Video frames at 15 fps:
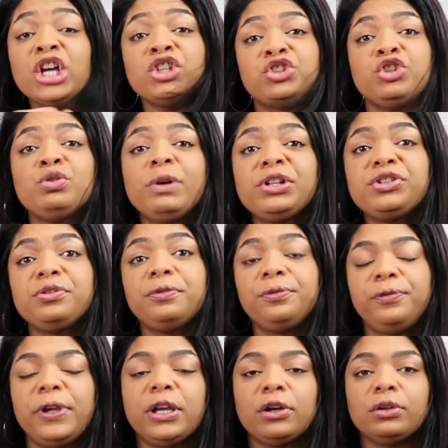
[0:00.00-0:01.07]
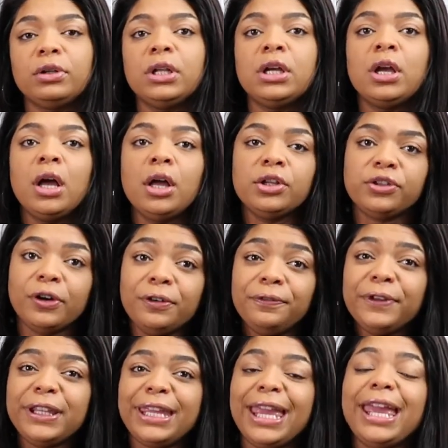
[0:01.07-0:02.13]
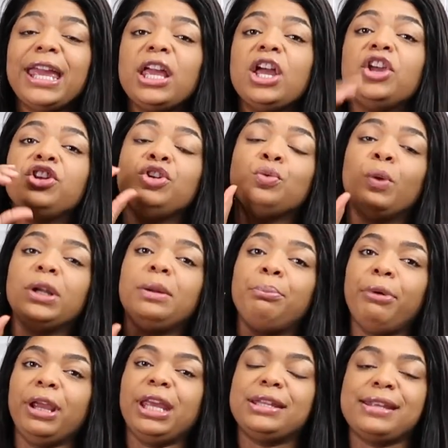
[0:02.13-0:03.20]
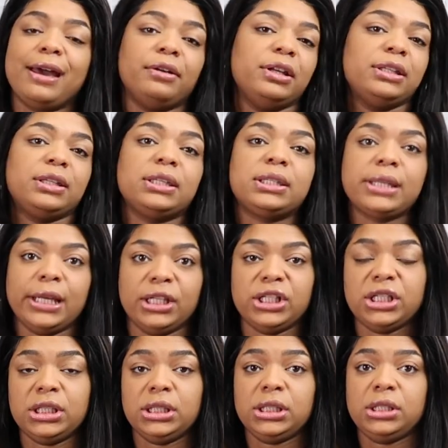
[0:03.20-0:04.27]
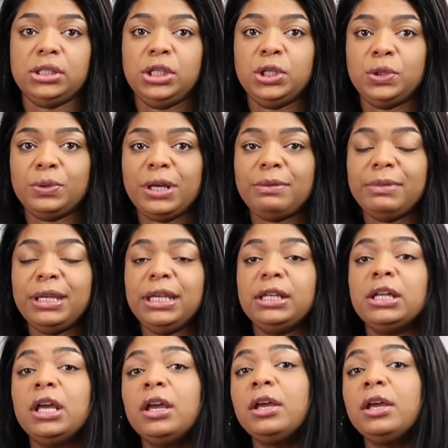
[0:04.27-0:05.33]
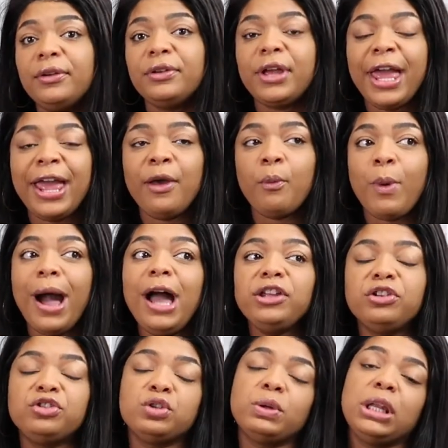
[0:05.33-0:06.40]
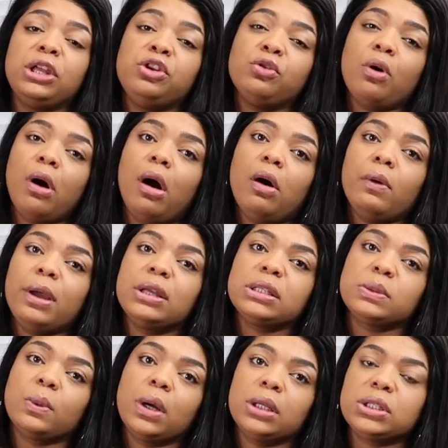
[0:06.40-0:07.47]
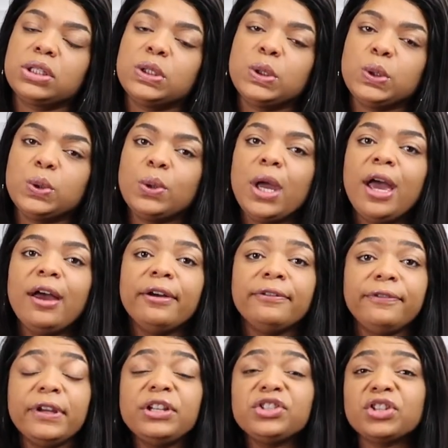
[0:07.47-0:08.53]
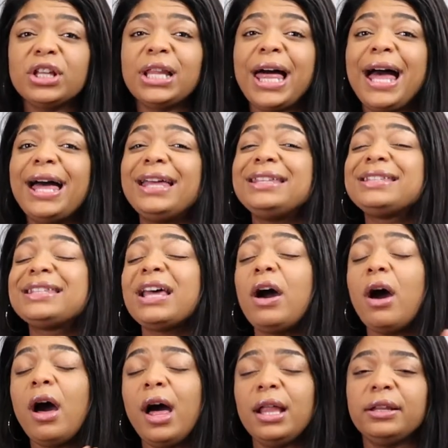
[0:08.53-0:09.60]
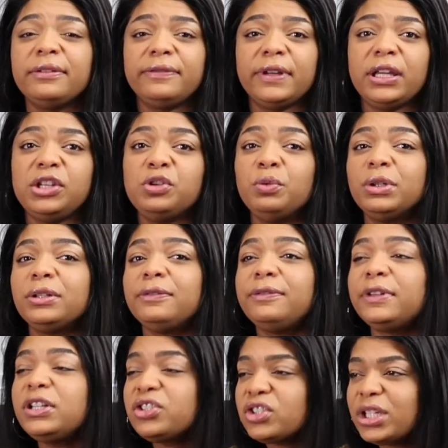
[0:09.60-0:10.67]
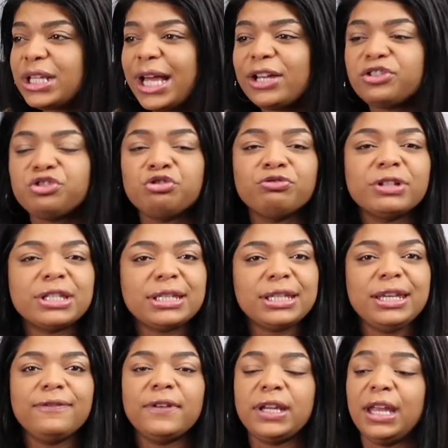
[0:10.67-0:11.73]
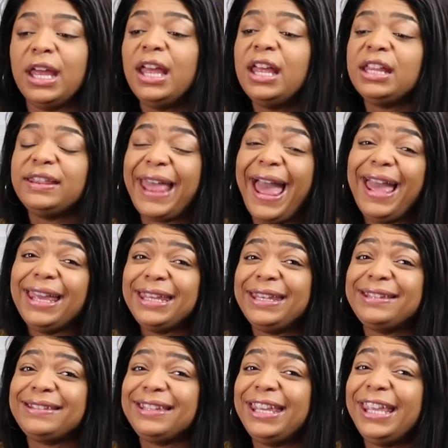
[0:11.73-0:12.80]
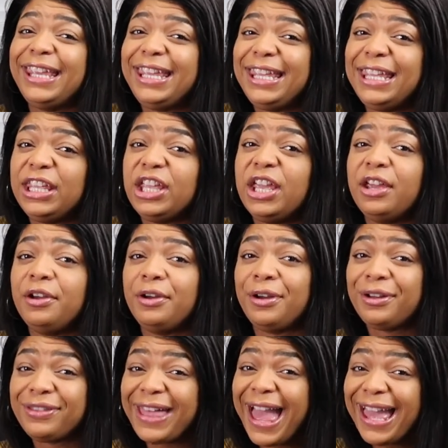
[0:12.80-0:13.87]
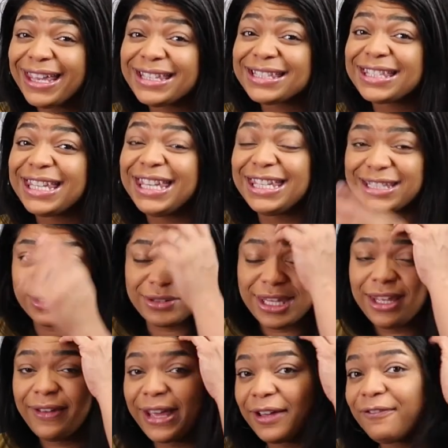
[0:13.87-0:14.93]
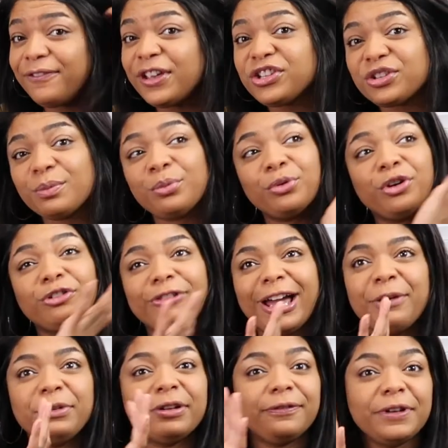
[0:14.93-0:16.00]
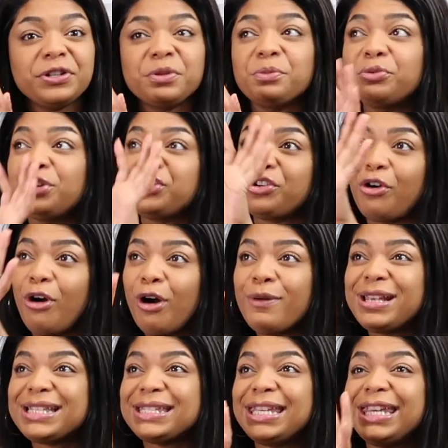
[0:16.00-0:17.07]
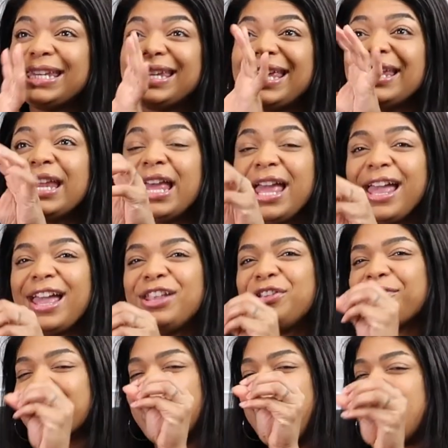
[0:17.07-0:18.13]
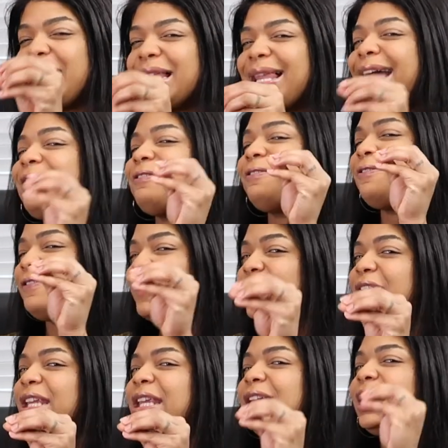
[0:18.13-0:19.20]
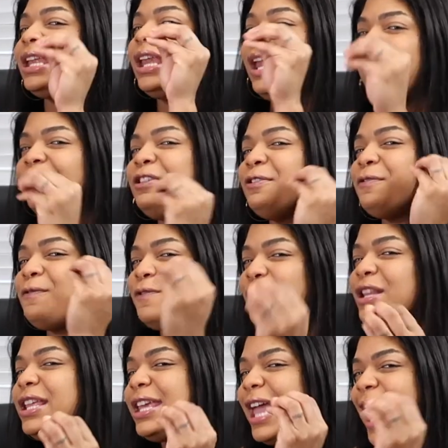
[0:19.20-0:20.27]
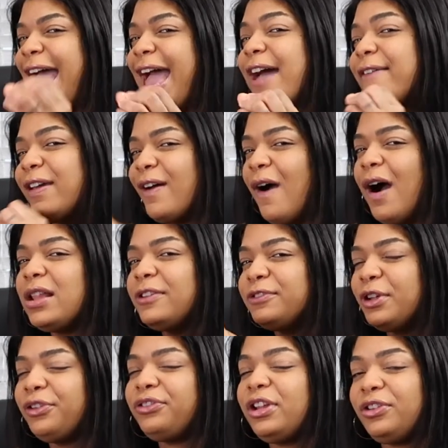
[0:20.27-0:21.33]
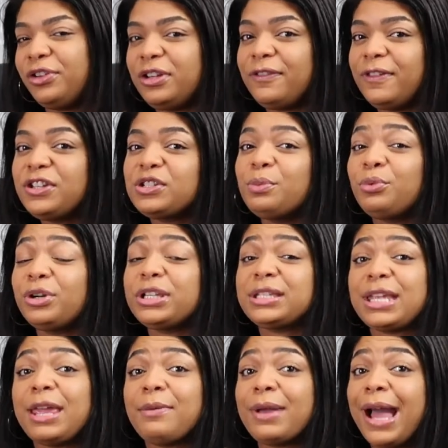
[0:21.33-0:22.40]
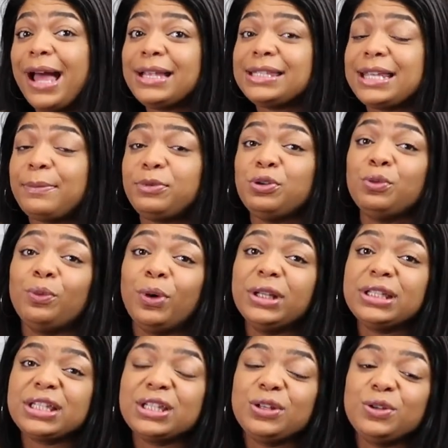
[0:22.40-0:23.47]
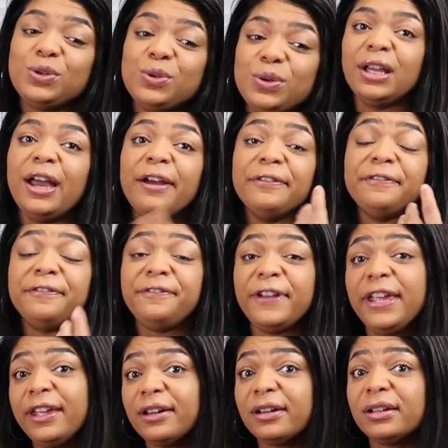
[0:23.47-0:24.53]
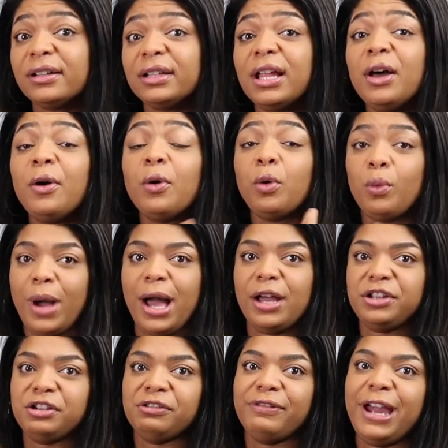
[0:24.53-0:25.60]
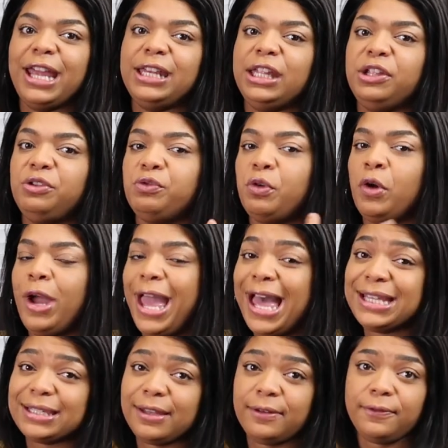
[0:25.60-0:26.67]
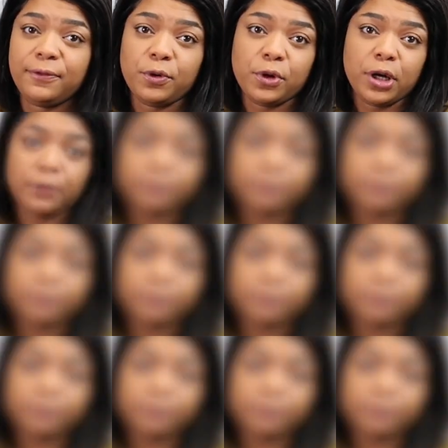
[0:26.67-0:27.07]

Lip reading: Do what you feel. Don't forget, you want to break it down into sections. You know what I mean? And while you're doing it, you always want to visualize all of it. You want to visualize you receiving it. That is key. That is key. So think like a vision board, right? With a vision board, you're always seeing it and you're kind of like feeling it. You're feeling having all of those things with your vision board, same concept. You want to feel while you're writing or asking for.